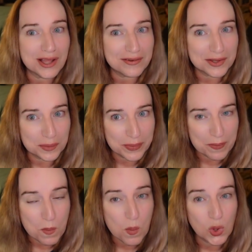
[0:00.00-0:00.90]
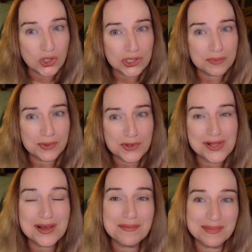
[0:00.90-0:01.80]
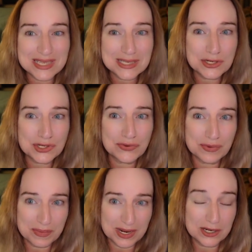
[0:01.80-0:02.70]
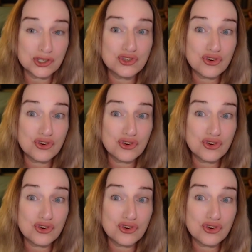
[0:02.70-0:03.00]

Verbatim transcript: I've had multiple messages from buyers